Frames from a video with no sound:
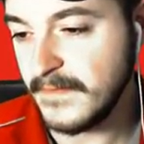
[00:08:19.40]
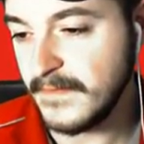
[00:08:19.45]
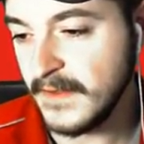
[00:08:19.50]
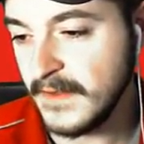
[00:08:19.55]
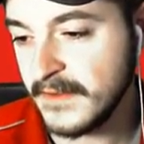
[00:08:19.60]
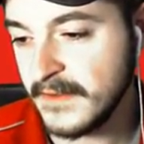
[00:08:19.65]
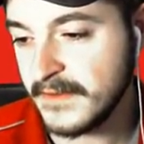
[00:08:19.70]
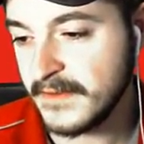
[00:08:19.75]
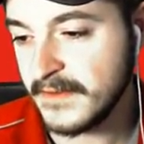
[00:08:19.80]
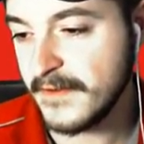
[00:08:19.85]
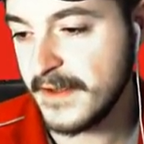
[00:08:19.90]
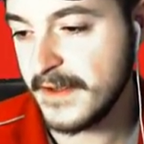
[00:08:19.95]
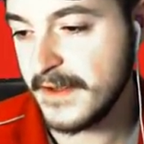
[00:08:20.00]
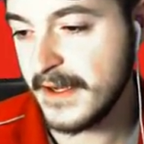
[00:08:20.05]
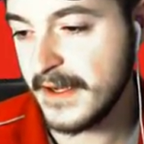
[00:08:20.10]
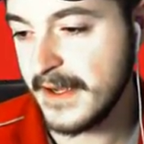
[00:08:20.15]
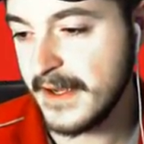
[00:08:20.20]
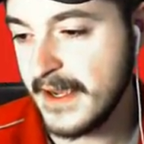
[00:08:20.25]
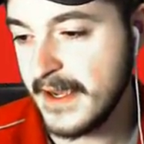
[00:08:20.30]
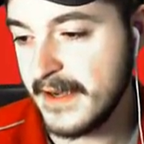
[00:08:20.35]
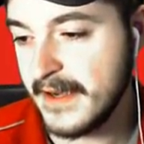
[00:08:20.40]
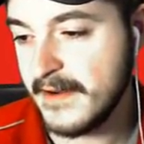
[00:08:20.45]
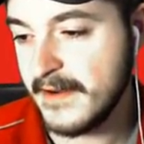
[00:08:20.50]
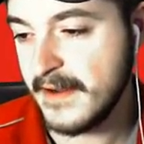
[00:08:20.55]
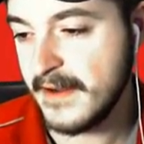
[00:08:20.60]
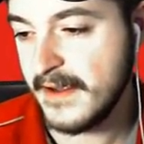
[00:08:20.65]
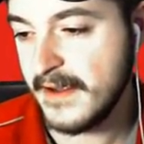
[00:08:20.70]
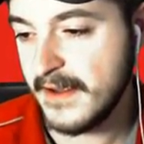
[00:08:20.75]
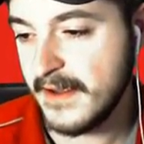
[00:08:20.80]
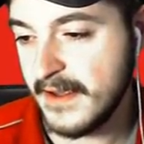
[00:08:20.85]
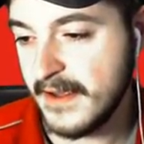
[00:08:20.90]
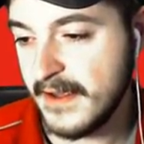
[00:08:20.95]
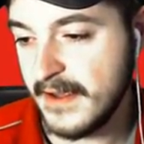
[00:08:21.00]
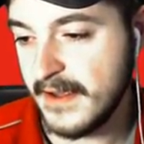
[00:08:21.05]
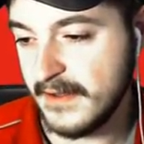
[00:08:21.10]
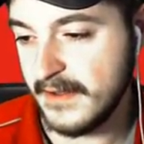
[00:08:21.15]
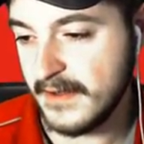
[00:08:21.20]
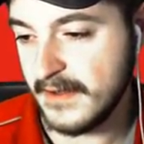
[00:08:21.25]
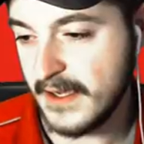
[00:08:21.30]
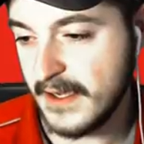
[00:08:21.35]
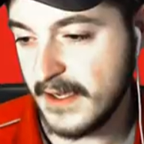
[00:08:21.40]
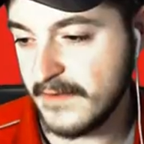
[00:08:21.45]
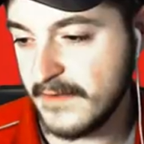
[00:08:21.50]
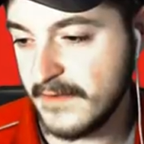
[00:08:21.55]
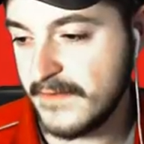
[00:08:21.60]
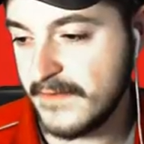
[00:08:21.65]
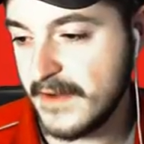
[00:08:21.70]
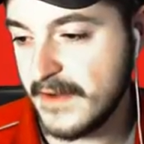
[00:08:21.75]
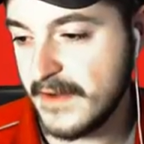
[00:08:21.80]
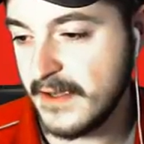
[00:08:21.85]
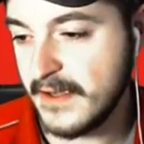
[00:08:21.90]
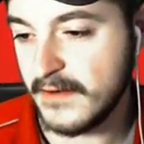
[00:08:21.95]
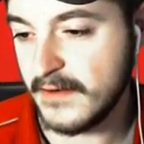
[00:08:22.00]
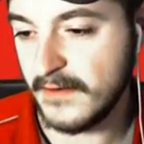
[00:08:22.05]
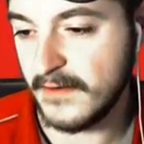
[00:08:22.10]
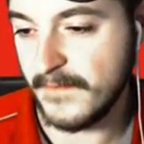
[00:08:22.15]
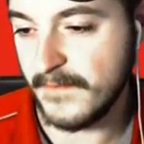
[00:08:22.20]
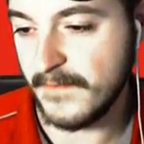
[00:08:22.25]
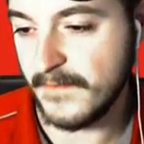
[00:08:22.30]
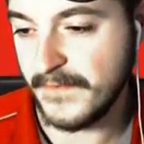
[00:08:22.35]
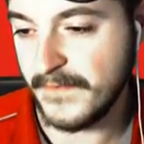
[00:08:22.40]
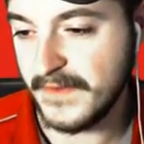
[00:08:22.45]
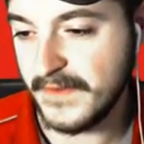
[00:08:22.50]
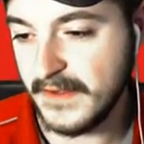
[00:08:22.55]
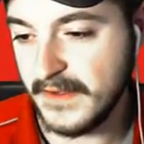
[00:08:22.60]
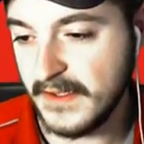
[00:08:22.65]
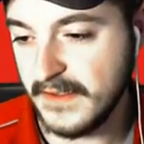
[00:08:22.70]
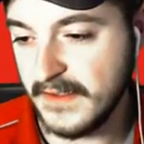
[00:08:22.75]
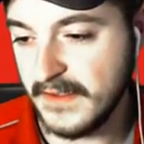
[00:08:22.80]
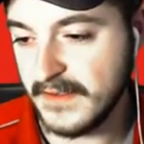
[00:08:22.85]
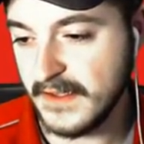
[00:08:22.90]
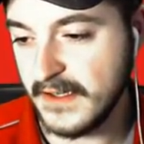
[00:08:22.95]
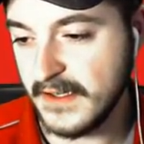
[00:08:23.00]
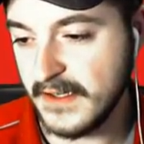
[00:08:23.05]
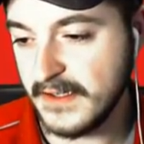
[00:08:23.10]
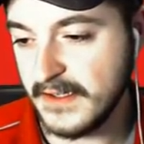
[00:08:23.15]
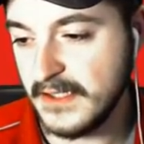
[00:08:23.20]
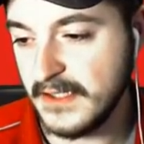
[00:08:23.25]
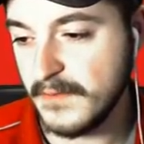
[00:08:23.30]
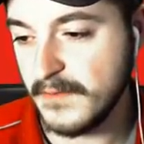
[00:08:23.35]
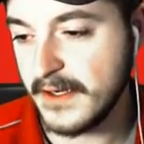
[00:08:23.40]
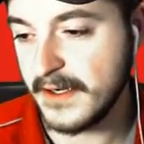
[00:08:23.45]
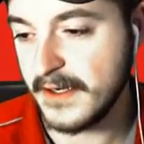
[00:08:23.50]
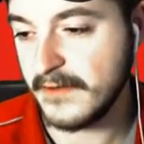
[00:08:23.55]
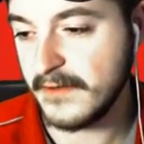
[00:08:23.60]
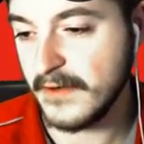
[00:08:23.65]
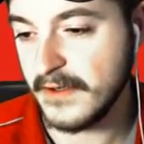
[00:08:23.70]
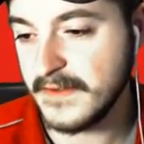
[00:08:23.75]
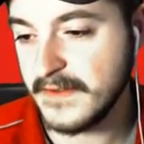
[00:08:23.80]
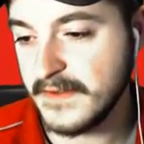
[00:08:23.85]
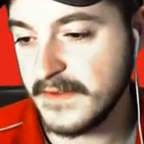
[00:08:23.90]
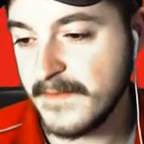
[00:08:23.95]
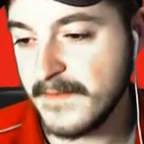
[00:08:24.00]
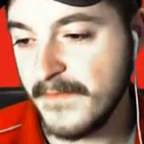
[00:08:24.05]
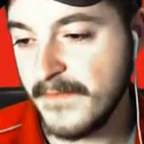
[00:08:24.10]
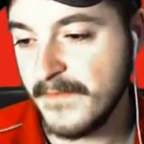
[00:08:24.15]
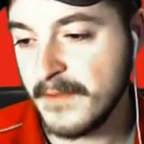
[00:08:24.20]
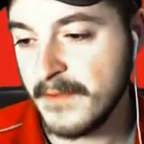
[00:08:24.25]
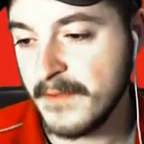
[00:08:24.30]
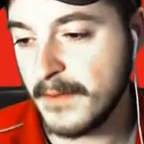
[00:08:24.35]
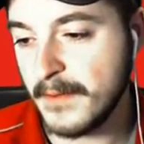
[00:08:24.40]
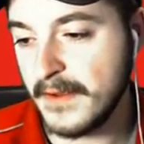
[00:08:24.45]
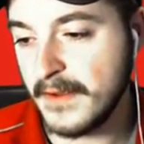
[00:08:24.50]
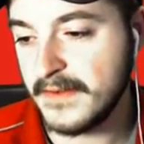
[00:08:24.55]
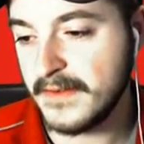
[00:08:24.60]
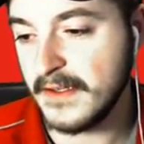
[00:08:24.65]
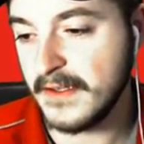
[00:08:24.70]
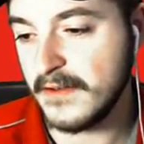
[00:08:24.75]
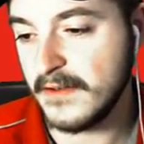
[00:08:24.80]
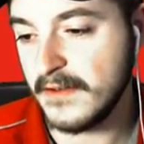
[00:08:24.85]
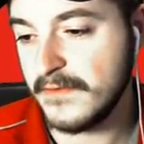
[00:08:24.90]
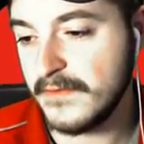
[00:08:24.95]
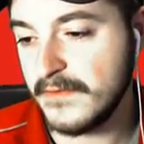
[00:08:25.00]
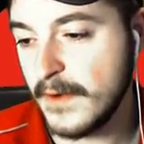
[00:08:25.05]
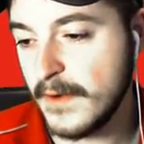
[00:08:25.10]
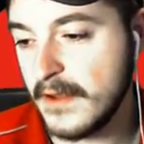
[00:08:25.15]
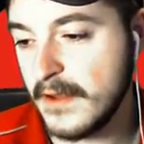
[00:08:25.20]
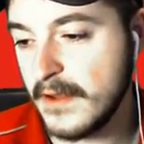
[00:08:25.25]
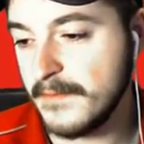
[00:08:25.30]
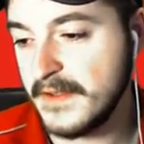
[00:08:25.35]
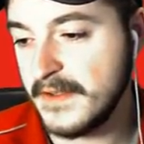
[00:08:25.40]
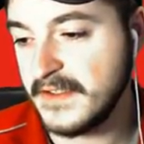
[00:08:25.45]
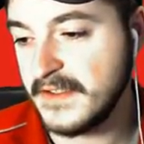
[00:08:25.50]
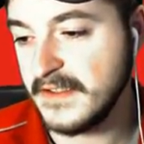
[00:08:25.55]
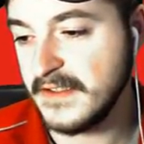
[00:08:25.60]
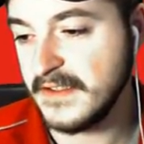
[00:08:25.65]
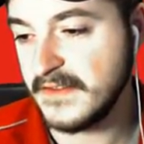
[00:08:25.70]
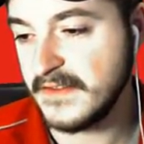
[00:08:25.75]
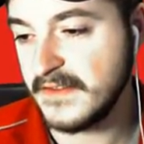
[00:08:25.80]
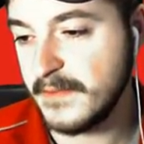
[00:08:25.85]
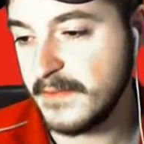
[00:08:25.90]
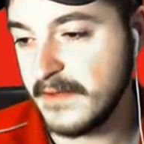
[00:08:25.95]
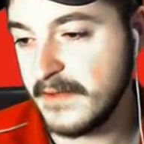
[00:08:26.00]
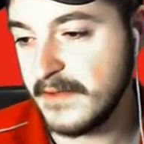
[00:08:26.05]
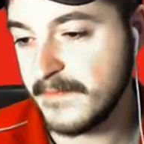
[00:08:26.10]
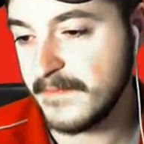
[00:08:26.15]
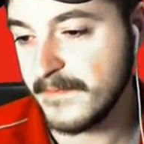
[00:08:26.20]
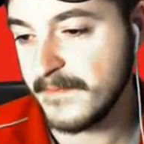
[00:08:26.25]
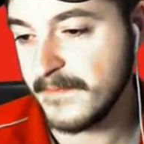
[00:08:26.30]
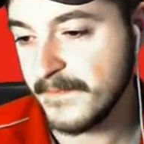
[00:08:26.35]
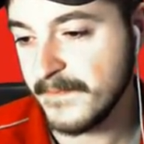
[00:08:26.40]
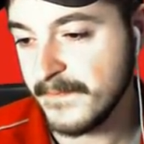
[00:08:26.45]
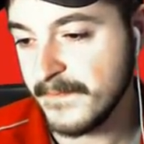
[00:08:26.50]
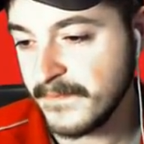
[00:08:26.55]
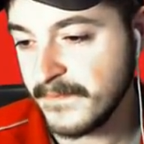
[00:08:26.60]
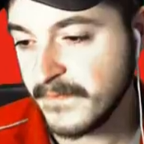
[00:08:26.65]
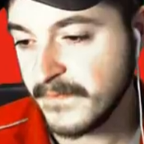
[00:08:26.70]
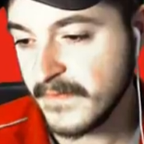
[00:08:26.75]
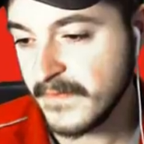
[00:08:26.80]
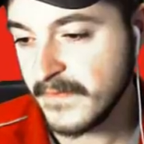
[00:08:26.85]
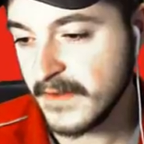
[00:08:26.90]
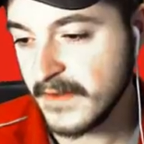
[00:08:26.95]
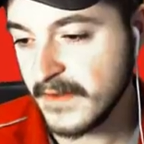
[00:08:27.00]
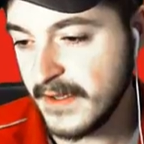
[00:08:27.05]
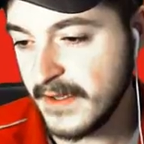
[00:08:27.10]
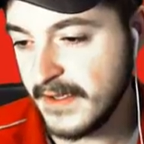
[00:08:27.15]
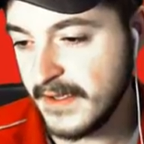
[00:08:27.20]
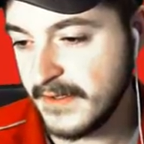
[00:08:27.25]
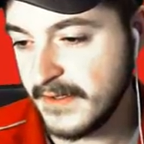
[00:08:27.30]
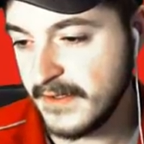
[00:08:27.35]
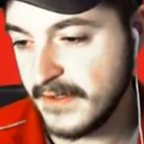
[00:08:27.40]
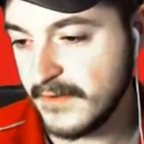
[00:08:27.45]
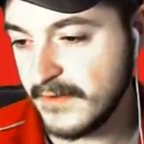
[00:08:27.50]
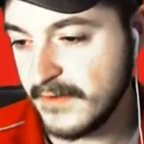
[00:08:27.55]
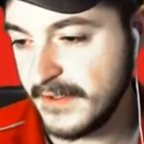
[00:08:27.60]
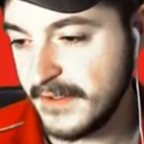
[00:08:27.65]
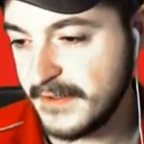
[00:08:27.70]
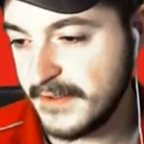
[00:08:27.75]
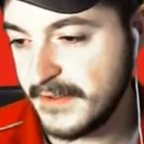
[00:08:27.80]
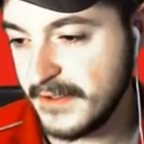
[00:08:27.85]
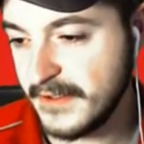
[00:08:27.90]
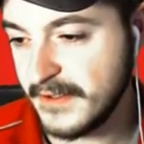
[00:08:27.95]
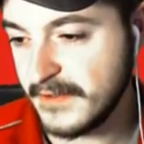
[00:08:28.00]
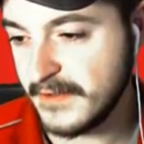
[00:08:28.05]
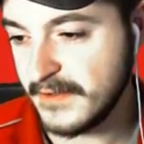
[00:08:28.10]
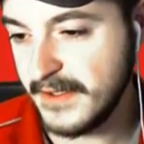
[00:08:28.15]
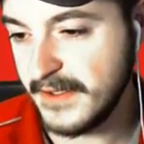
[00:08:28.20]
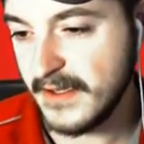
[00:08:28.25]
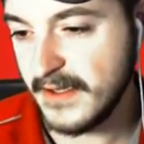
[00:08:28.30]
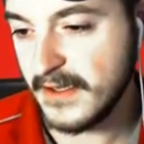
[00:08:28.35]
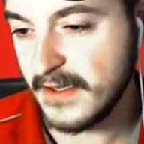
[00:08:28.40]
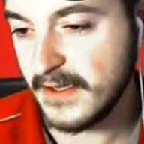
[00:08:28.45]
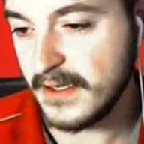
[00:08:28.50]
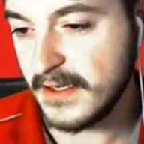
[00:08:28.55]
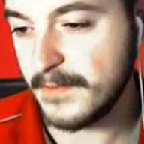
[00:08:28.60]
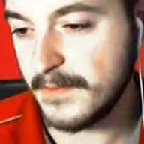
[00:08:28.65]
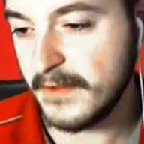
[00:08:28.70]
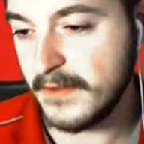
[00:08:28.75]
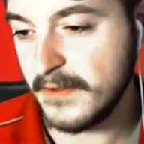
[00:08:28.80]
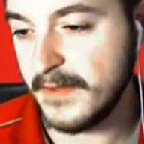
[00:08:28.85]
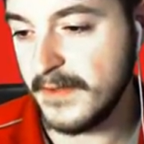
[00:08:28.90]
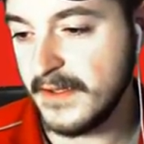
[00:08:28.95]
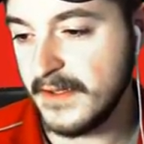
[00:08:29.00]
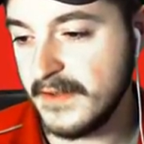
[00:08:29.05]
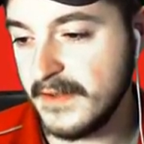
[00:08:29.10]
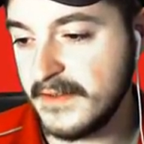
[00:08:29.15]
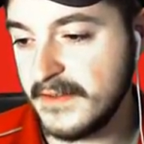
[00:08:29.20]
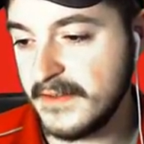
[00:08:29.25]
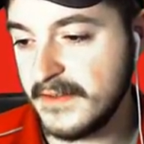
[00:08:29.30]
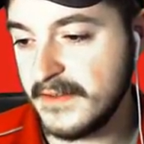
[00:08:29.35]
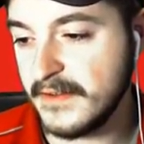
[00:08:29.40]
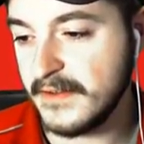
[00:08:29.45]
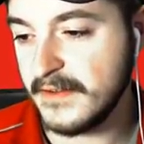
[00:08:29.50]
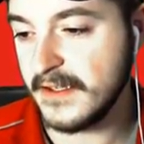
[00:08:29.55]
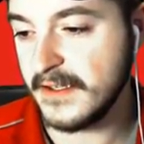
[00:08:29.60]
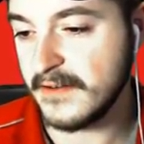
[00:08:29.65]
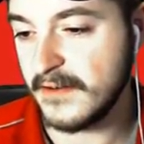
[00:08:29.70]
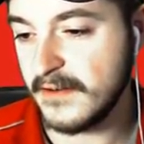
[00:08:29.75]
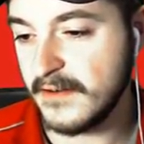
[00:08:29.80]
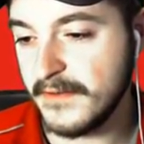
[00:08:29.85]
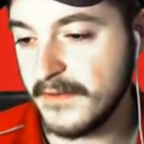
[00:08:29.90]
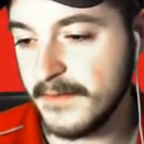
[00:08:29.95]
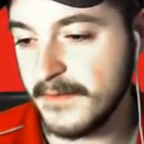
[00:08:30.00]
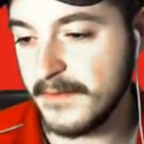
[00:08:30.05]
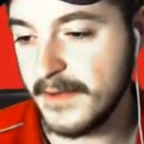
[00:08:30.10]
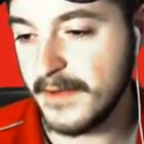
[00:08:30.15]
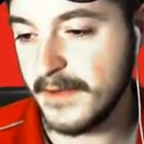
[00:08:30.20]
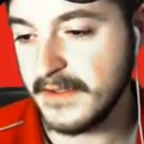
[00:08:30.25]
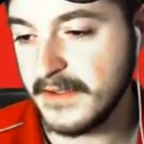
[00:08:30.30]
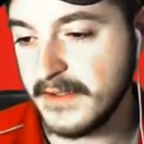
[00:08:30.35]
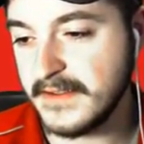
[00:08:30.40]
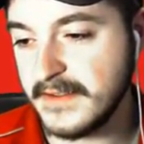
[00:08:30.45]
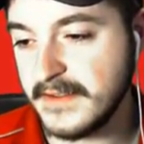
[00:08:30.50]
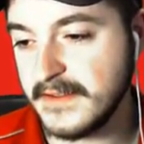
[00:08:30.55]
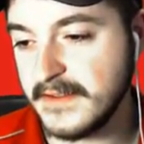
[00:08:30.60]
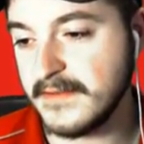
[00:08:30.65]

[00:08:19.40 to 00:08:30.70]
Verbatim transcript: So then I had to fight all these Team Rocket grunts by myself while Misty is sleeping. And it only took me a couple of minutes to kick all their butts.